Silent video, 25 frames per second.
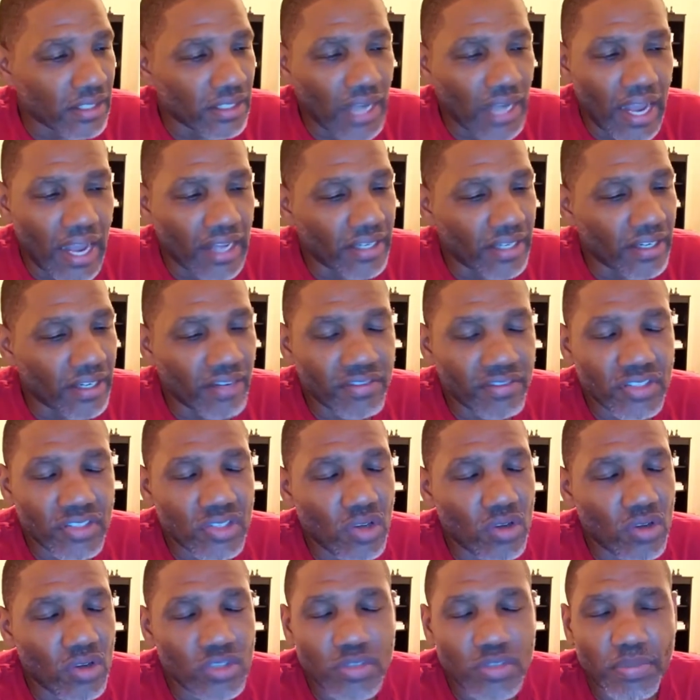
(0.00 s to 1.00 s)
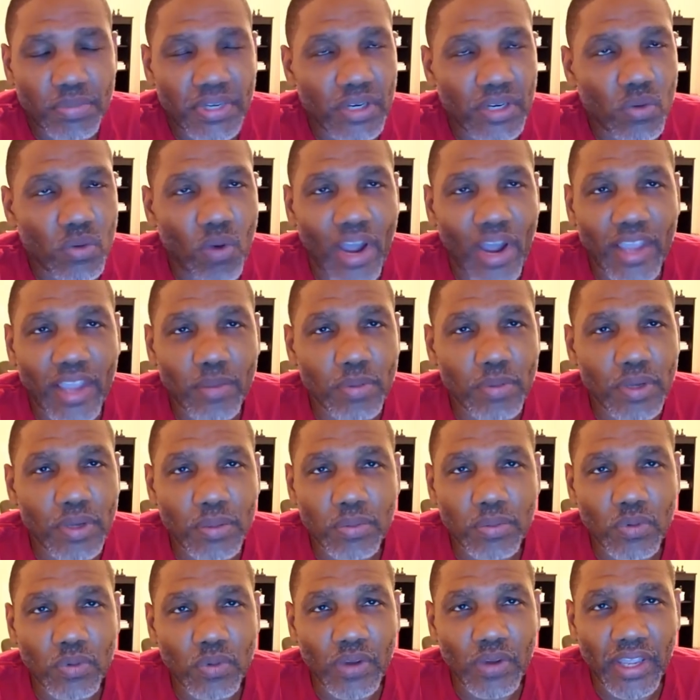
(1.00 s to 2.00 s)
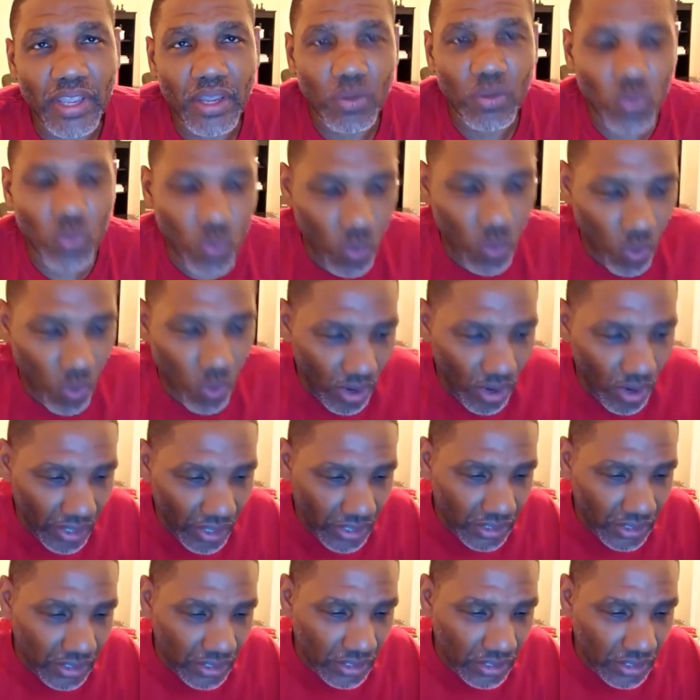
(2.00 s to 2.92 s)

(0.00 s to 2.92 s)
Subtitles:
never saw so many white people in one